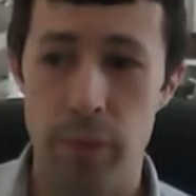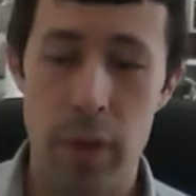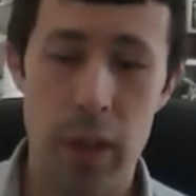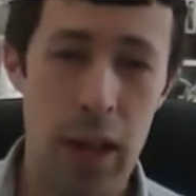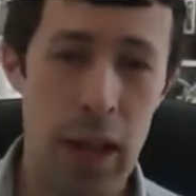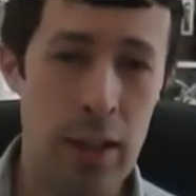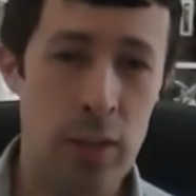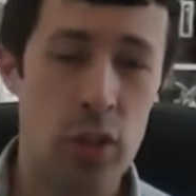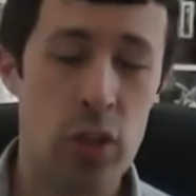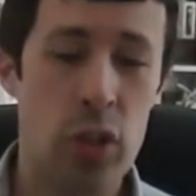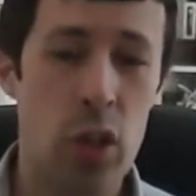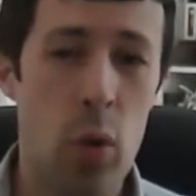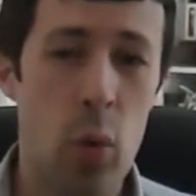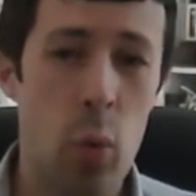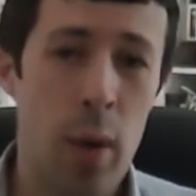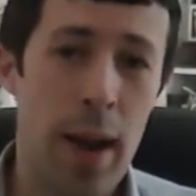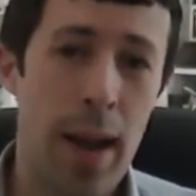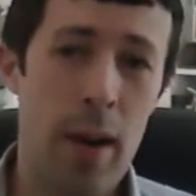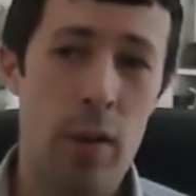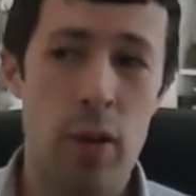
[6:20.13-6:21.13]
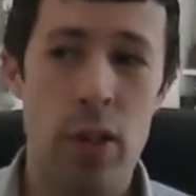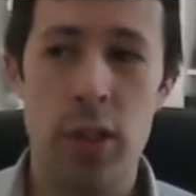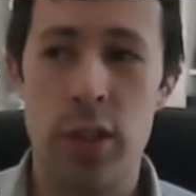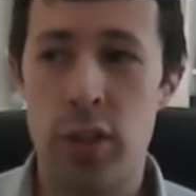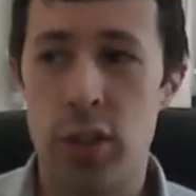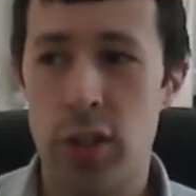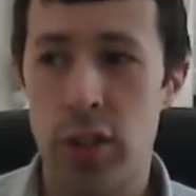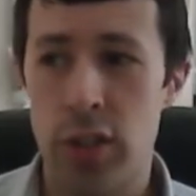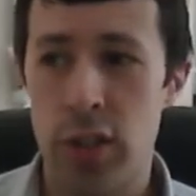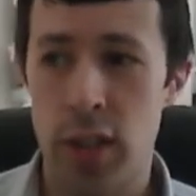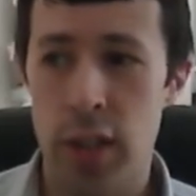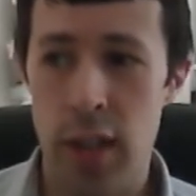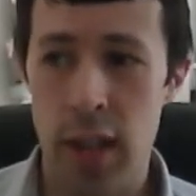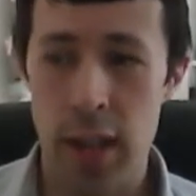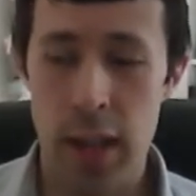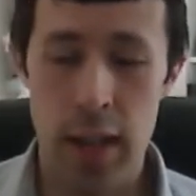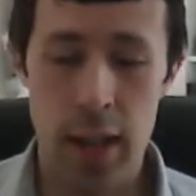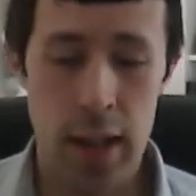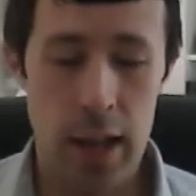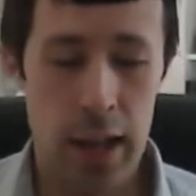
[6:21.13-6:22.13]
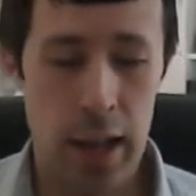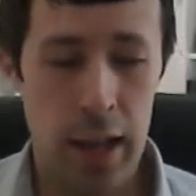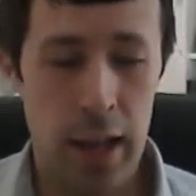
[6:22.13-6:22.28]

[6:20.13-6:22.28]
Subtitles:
And so whereas the